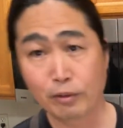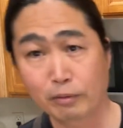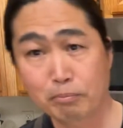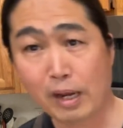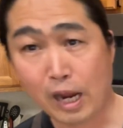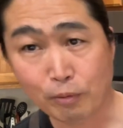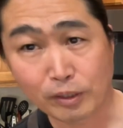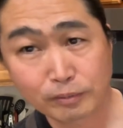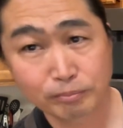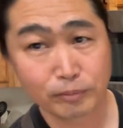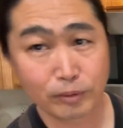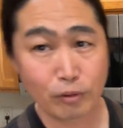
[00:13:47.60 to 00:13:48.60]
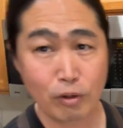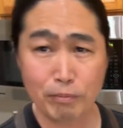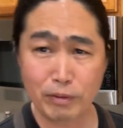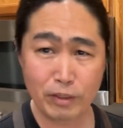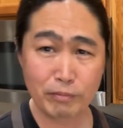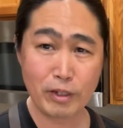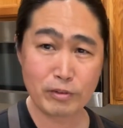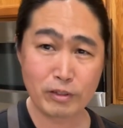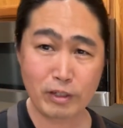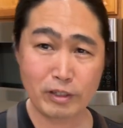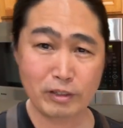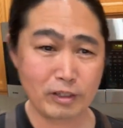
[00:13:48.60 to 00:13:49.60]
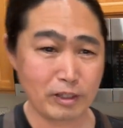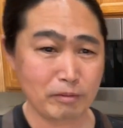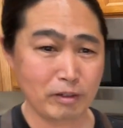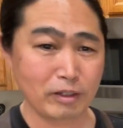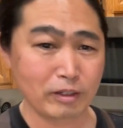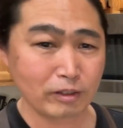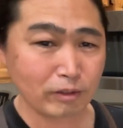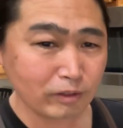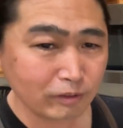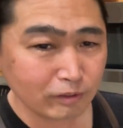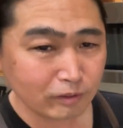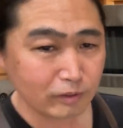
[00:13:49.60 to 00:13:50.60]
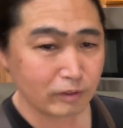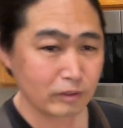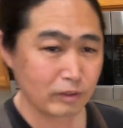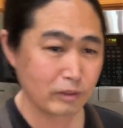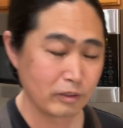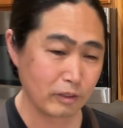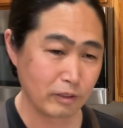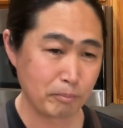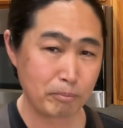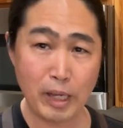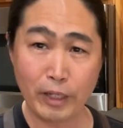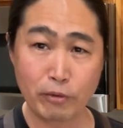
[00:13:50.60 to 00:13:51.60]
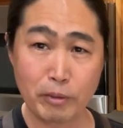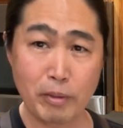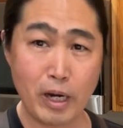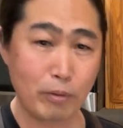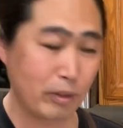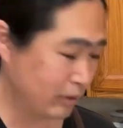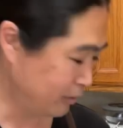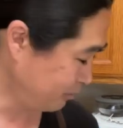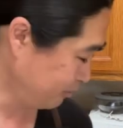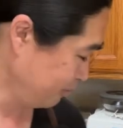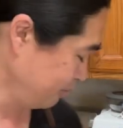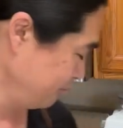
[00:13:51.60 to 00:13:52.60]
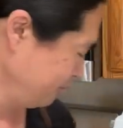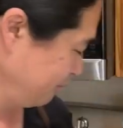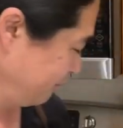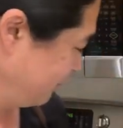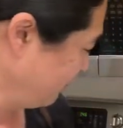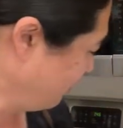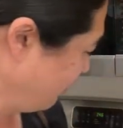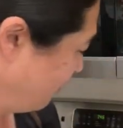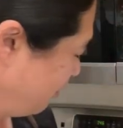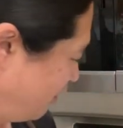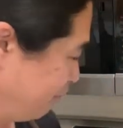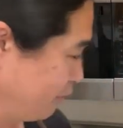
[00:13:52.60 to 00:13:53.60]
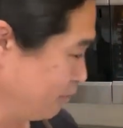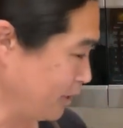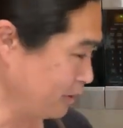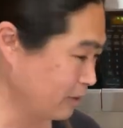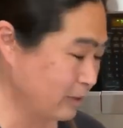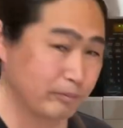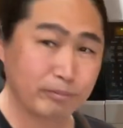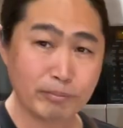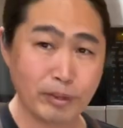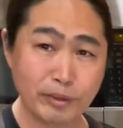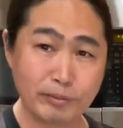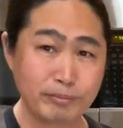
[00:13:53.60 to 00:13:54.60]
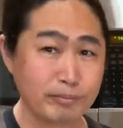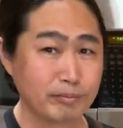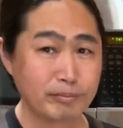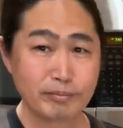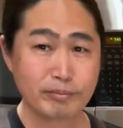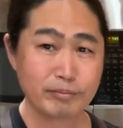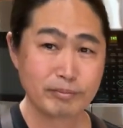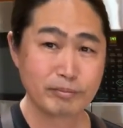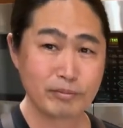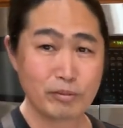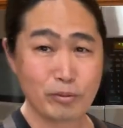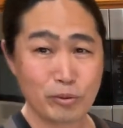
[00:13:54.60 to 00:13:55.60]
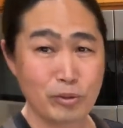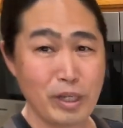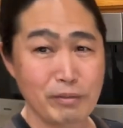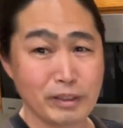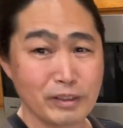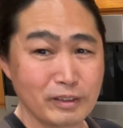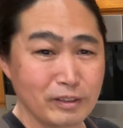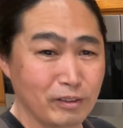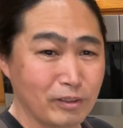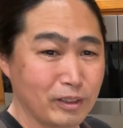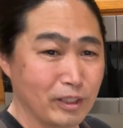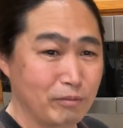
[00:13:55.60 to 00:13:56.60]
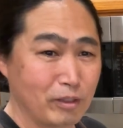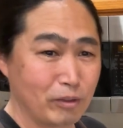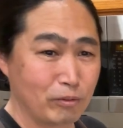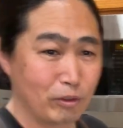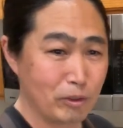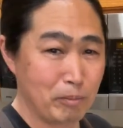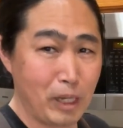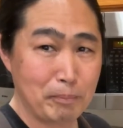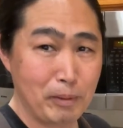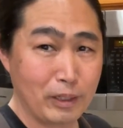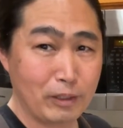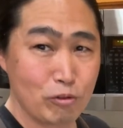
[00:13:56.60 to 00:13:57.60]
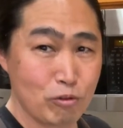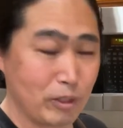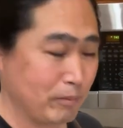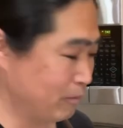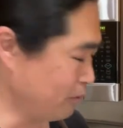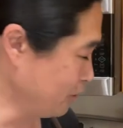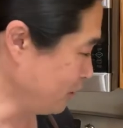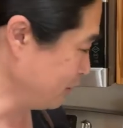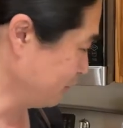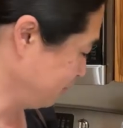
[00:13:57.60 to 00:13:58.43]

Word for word: power. Okay, coffee Diva is a kind of like a, uh, a uh, battery power uh, coffee grinder, but too, too heavy. Okay, if you are doing the backpacking trip, forget it.